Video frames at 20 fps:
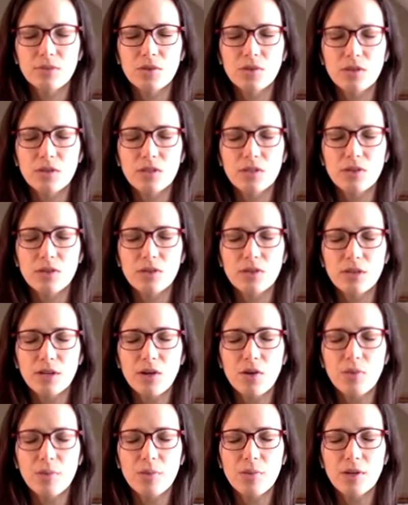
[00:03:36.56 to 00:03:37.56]
You can
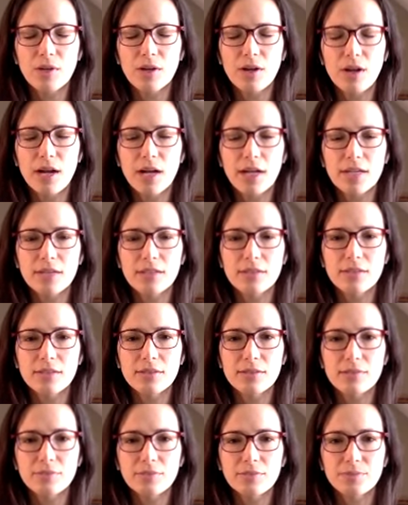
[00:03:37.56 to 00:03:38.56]
slowly open your eyes.
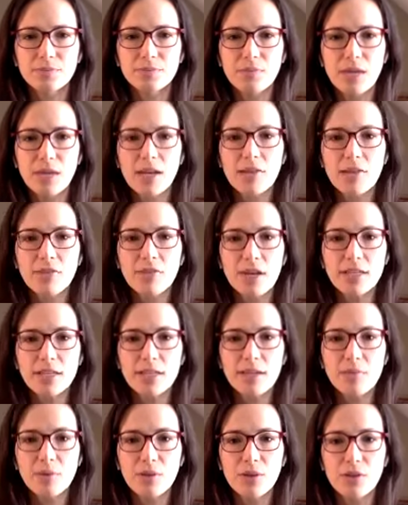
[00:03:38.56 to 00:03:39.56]
And if I
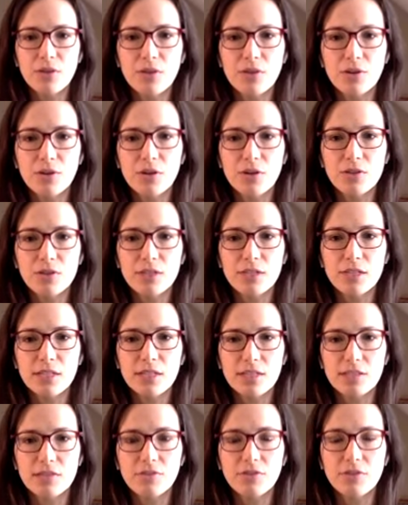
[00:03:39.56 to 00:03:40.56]
say breathe through your nose and
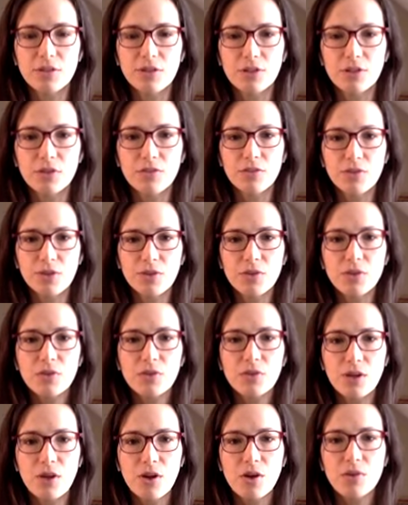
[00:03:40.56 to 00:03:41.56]
it doesn't feel good for you,
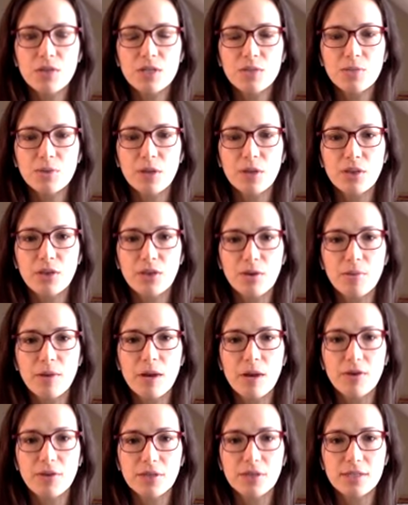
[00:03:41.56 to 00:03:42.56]
you can always breathe through your
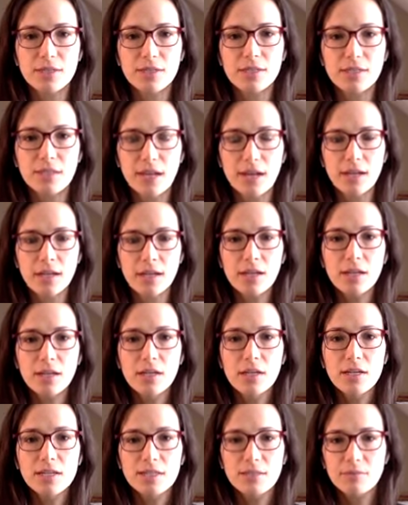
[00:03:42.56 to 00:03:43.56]
mouth instead.
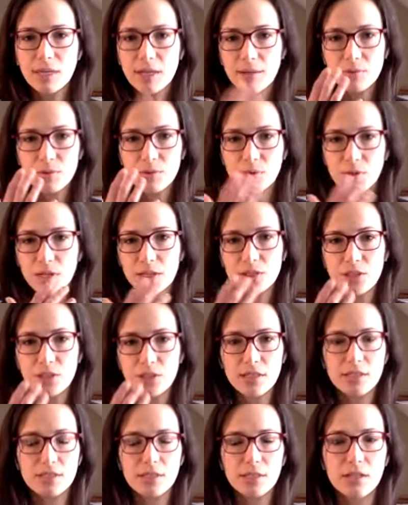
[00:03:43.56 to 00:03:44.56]
Sometimes we're
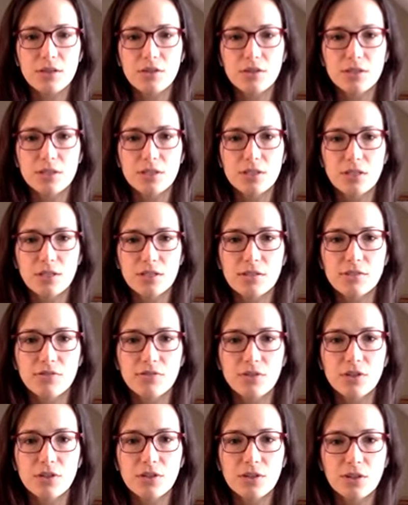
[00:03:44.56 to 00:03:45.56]
congested or it just
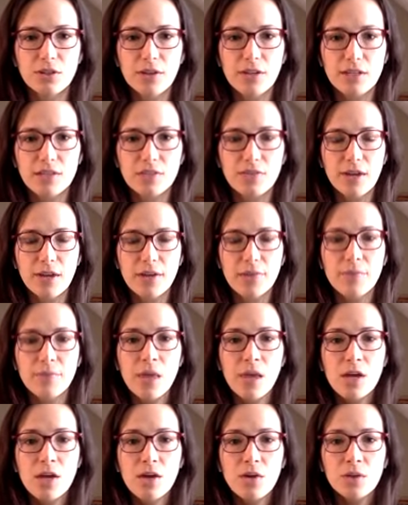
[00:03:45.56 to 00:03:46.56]
doesn't feel good. That's fine.
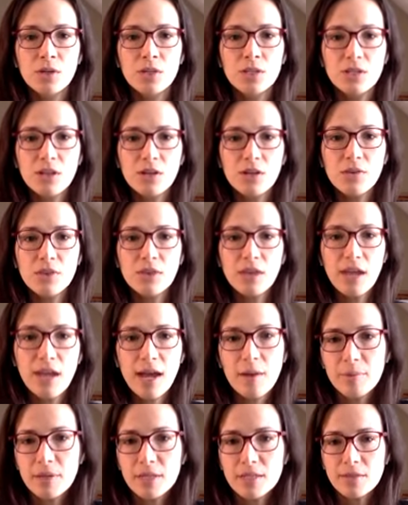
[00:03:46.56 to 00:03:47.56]
We're going to start with the
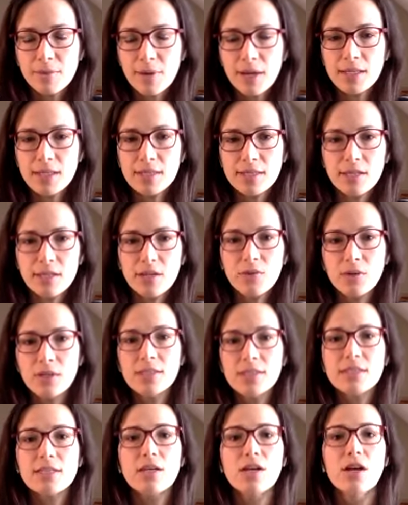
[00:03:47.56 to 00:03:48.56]
happy spine
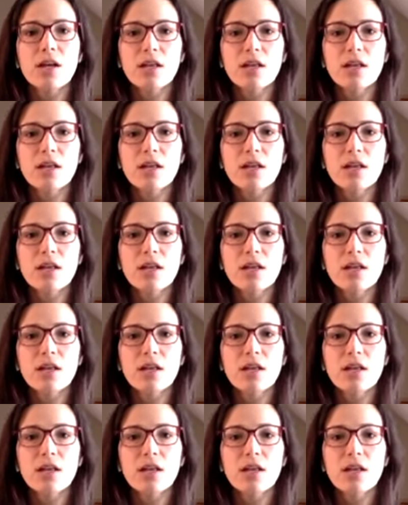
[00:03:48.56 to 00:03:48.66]
sequence.